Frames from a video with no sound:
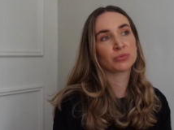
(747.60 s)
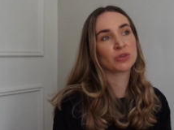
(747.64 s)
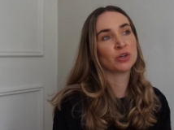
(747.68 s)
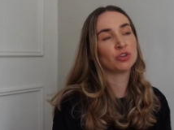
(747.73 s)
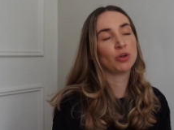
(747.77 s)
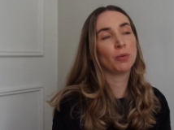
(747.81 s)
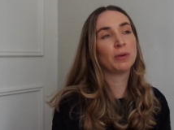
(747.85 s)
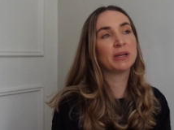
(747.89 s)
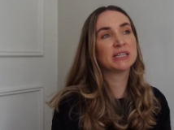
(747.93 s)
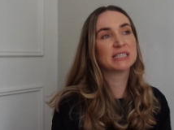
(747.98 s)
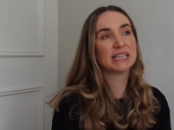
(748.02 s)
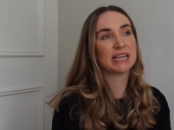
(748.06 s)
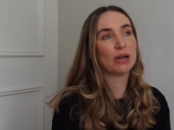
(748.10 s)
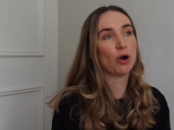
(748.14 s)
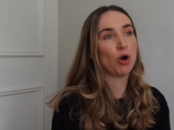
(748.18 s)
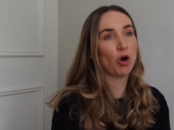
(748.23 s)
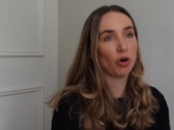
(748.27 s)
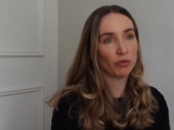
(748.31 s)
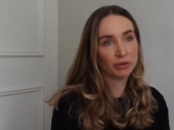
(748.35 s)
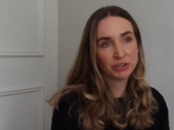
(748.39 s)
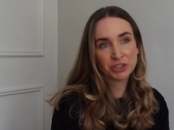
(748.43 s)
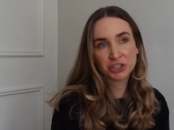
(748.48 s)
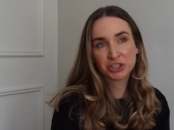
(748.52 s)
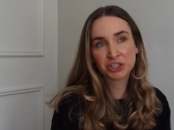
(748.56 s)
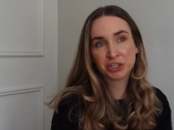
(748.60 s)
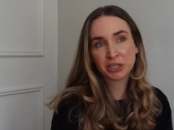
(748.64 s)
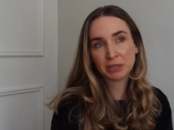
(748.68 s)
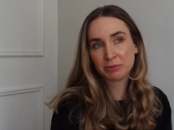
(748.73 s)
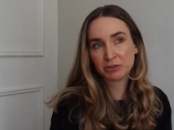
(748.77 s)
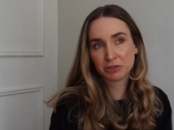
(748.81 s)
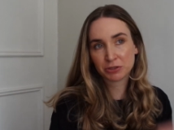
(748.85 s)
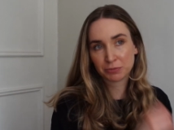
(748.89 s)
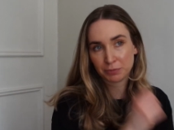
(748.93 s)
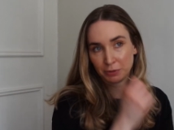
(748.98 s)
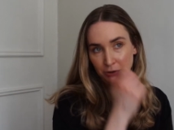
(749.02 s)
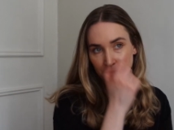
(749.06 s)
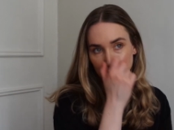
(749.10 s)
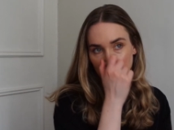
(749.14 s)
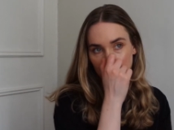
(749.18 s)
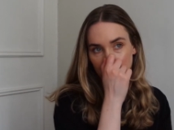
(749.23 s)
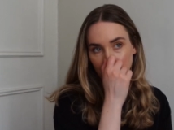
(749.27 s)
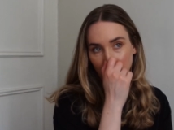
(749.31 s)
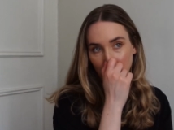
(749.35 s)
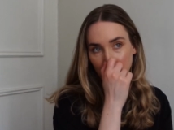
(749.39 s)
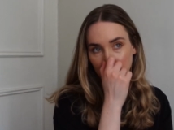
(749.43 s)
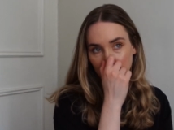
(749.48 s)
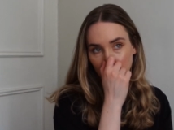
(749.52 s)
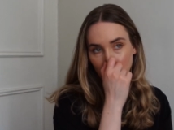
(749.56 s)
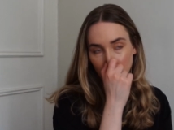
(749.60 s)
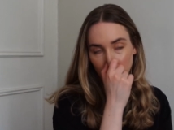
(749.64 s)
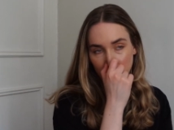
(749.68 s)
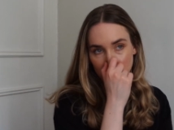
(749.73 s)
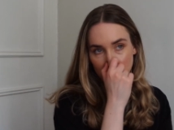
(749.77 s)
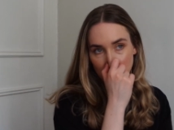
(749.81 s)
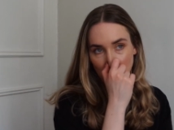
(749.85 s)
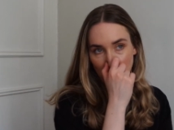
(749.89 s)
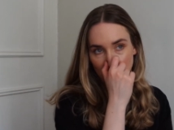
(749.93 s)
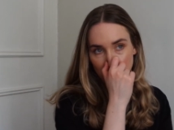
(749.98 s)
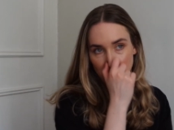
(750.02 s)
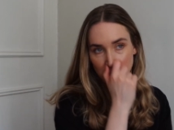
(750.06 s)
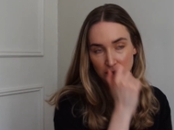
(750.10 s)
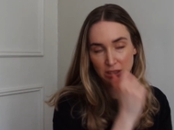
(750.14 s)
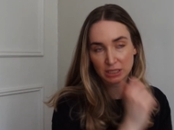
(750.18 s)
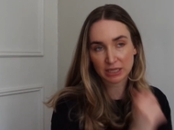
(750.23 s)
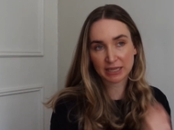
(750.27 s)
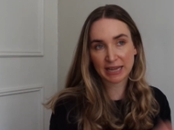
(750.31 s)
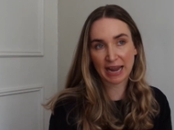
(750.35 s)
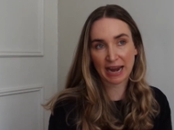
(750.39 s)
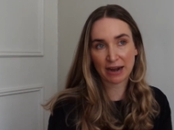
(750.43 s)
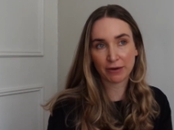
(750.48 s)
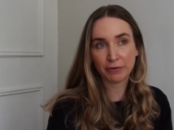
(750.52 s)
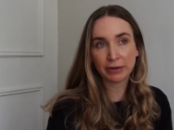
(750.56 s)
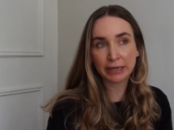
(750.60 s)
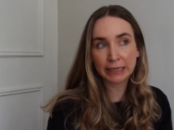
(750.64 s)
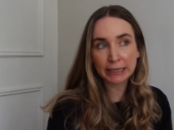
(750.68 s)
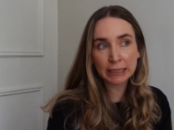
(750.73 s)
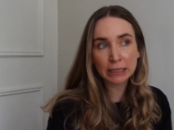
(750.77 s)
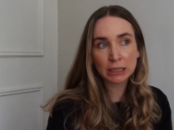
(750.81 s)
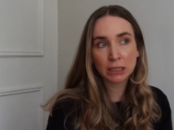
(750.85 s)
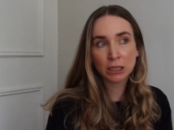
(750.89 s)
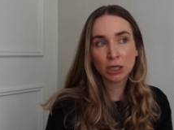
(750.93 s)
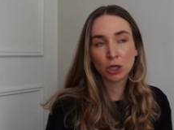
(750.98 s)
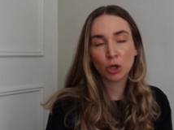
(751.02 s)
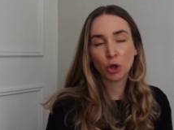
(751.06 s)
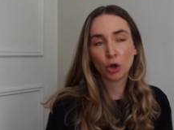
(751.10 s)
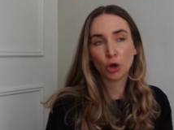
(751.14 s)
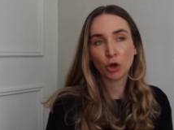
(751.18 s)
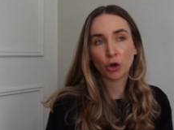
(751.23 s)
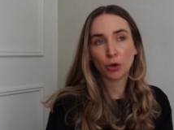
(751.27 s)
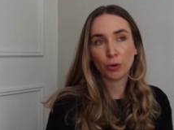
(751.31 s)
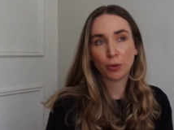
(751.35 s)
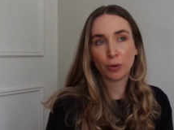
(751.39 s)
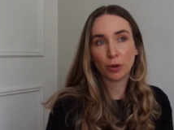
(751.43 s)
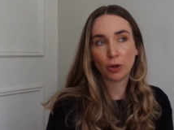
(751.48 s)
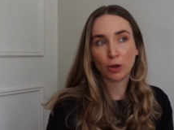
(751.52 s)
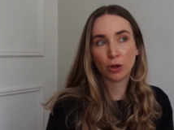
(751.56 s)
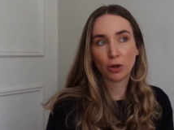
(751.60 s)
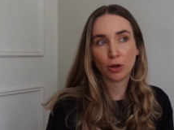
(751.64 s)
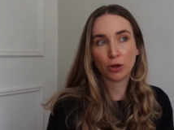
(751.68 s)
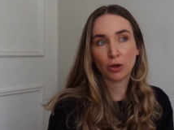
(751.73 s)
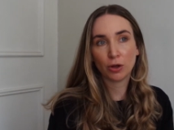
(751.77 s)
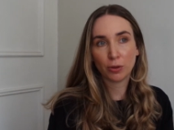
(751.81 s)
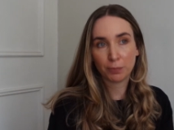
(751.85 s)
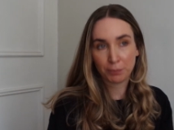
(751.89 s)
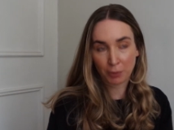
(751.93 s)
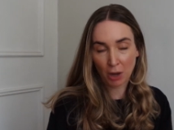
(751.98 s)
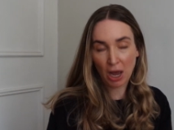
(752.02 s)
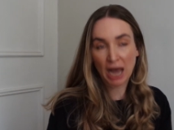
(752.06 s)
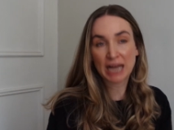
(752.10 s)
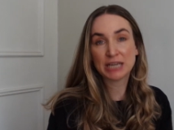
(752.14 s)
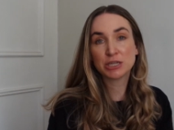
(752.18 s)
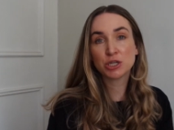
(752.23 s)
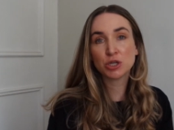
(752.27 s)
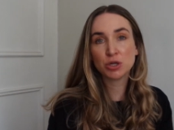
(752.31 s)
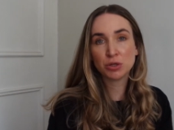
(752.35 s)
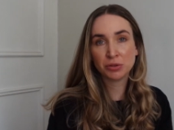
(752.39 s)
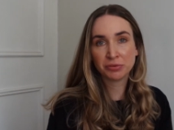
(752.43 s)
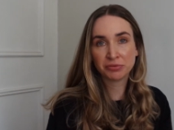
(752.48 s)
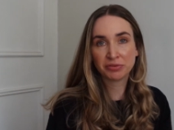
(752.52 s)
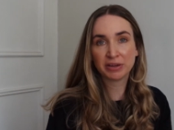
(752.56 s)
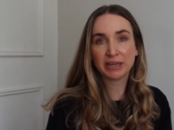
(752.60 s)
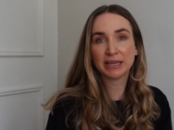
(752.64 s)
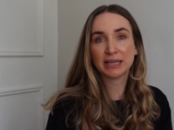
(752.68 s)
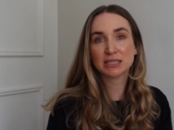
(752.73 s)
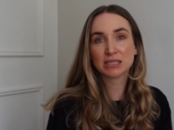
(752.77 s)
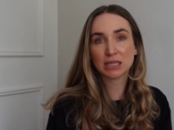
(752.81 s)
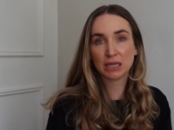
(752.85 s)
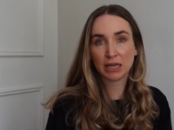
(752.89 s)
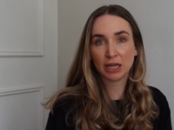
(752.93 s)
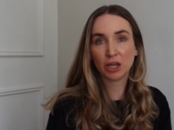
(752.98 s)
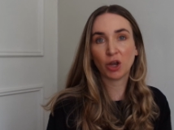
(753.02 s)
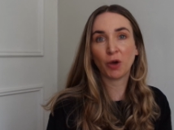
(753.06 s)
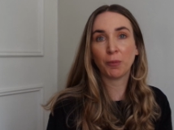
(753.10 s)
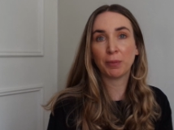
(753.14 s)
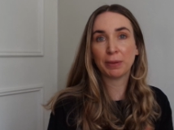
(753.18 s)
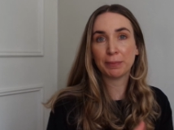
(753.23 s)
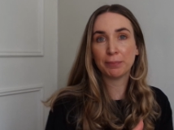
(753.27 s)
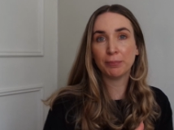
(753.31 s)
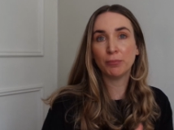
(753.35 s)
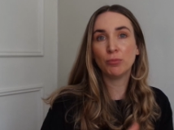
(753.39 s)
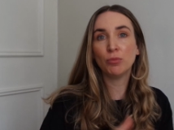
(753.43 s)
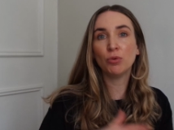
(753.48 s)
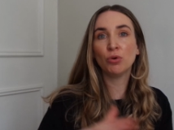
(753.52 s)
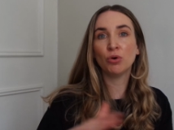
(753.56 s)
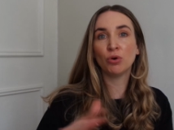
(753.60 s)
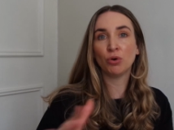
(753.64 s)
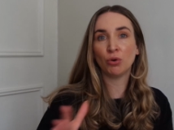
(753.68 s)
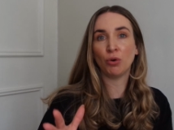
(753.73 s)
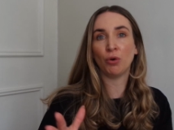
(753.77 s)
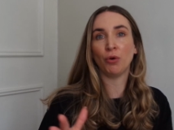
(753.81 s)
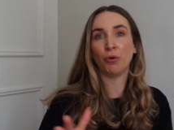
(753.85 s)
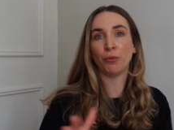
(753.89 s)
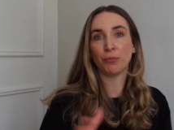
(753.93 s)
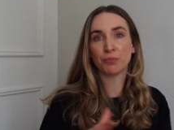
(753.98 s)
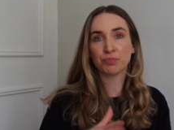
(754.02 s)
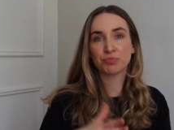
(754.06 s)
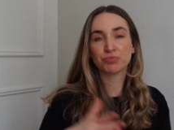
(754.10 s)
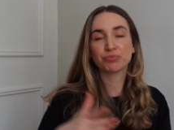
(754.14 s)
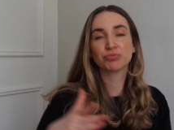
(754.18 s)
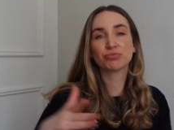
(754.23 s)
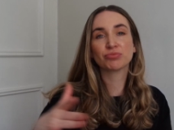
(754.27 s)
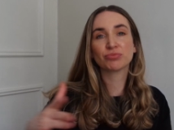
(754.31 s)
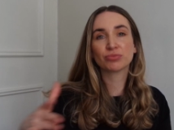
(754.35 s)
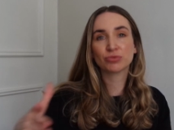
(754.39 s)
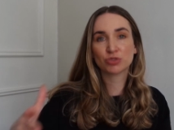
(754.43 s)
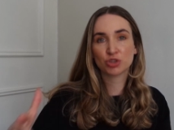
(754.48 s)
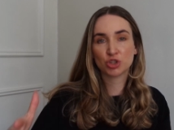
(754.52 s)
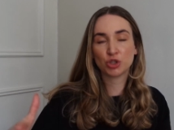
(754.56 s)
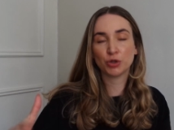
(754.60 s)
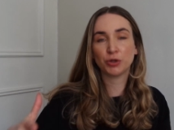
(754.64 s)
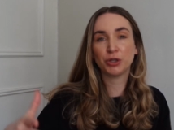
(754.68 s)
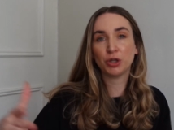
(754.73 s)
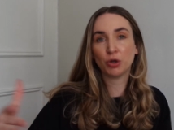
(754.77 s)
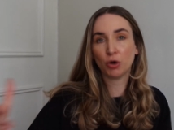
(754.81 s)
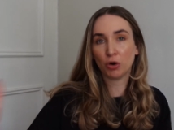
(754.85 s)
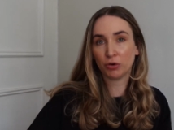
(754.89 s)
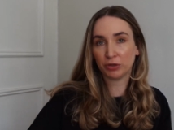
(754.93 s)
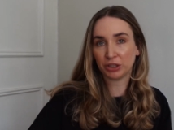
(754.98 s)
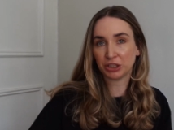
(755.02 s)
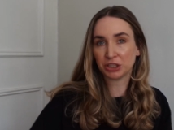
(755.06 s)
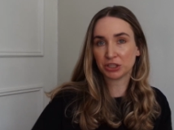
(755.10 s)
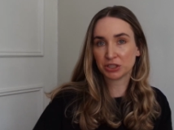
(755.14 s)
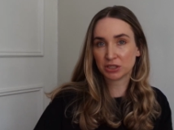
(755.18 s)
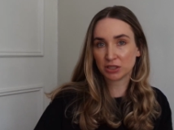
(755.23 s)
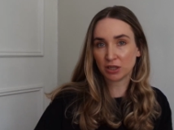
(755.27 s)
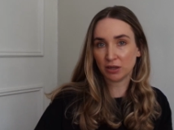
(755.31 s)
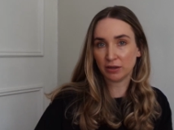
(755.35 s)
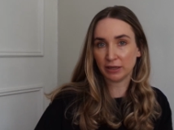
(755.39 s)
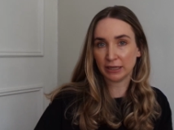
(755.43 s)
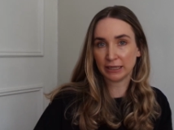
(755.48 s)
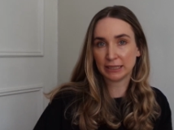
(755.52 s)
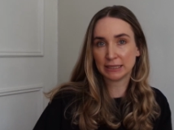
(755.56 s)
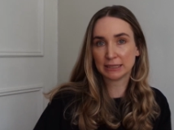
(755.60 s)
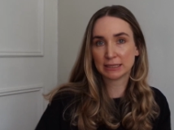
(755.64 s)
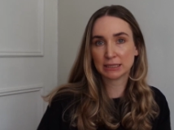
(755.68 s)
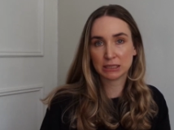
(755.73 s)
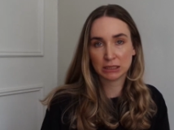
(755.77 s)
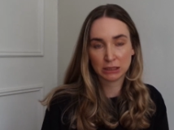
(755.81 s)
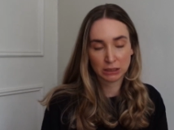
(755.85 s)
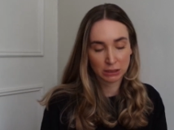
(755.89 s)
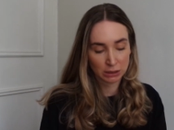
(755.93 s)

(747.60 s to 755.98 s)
I don't want to say orangey because that's probably going to sound scary, but I do think it's a little bit more to the orange side.